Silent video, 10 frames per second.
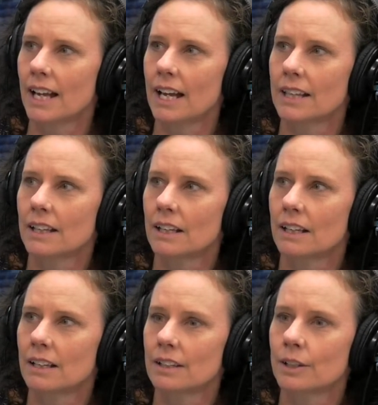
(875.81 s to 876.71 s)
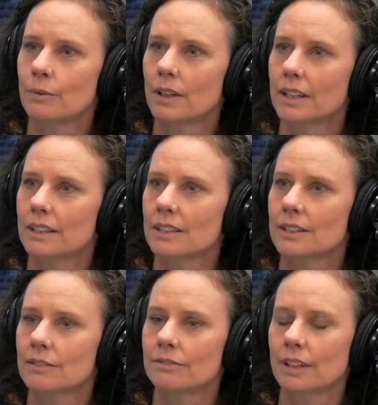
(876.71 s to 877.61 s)
and the, the
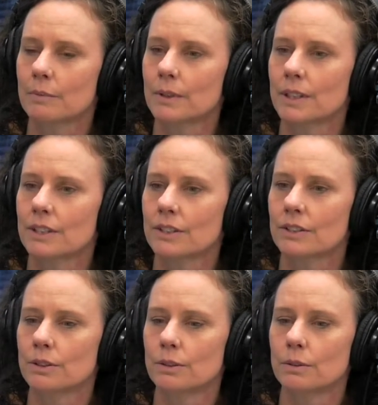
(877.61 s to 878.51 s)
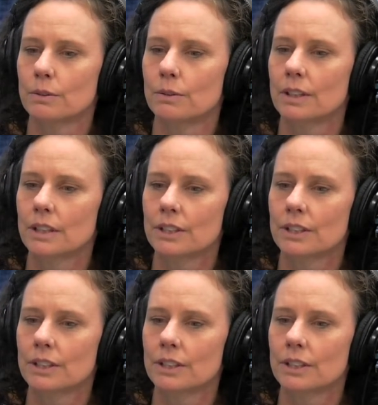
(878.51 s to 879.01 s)
willingness of families to